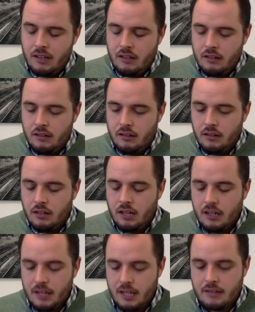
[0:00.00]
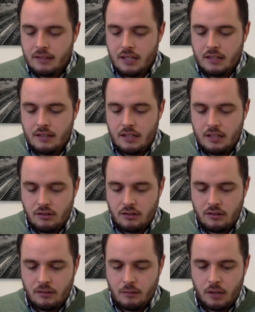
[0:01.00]
It's an
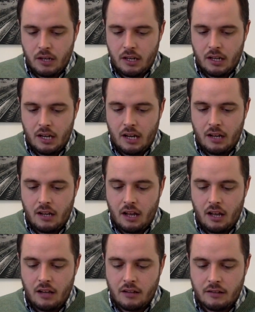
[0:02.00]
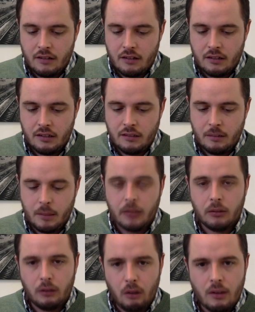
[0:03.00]
interesting one. I certainly spend a
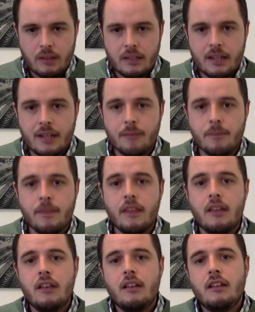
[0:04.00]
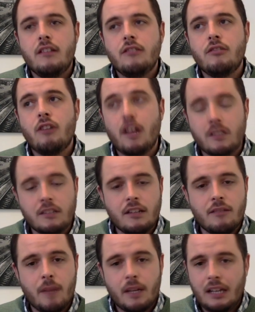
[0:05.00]
lot of time trying to
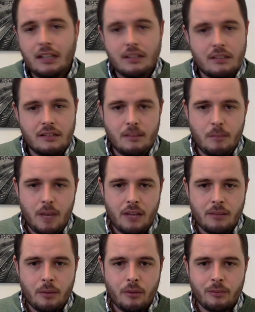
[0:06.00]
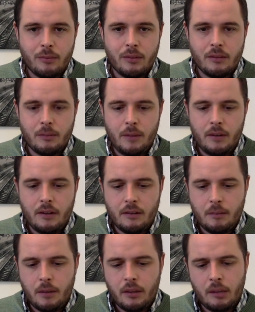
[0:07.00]
give my candidates the best possible experience,
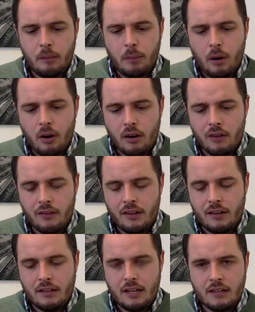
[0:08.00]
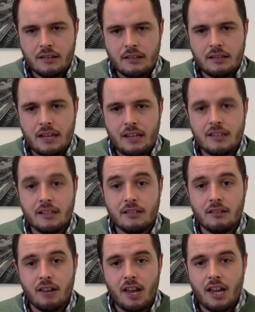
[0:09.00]
but I think part of that is actually setting the
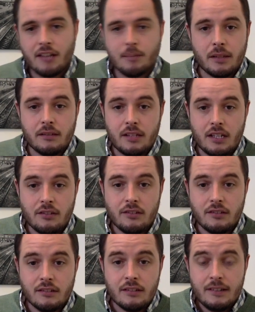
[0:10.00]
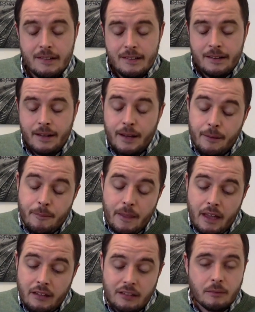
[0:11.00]
right expectations.
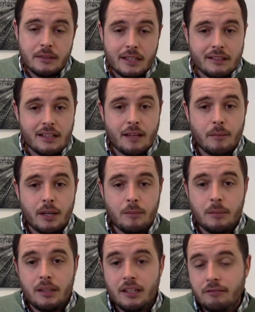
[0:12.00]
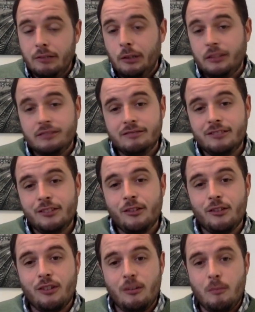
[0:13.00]
And sometimes that might be,
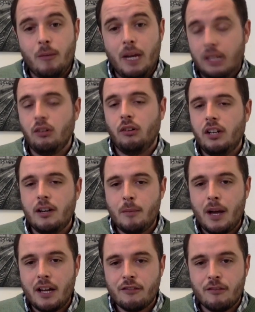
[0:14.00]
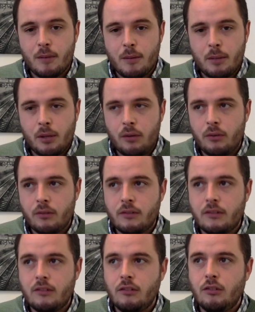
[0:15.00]
you might not hear back from me
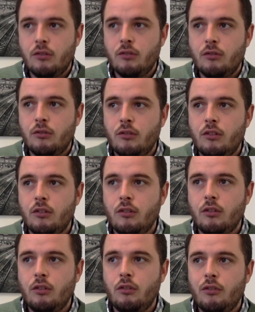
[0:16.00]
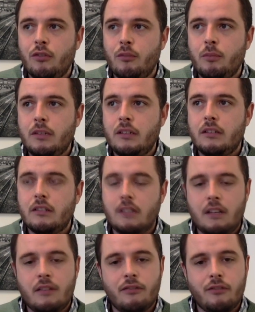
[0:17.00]
because you have a particular
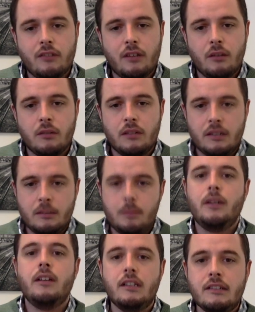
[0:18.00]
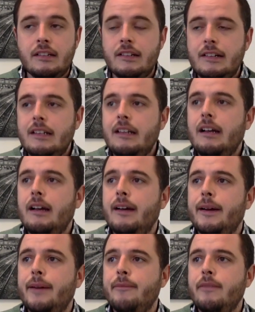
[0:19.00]
set of skills and experience
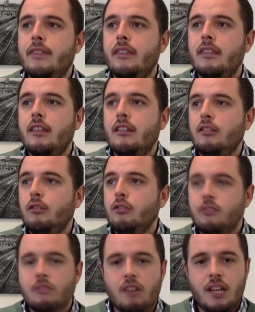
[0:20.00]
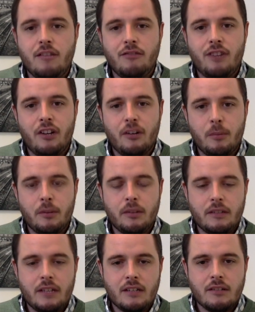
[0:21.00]
that looks great, valuable,
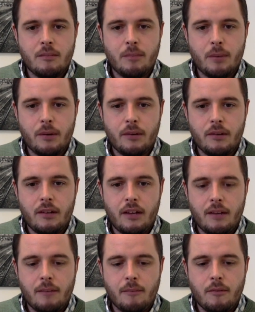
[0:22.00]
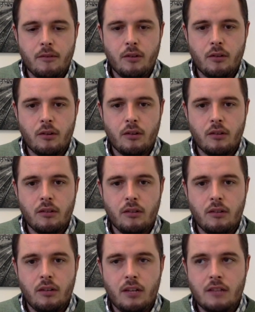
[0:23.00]
etc. But
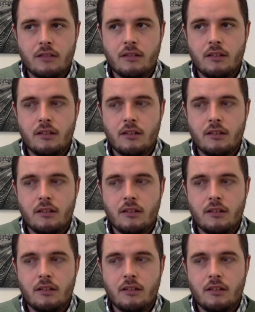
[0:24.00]
it's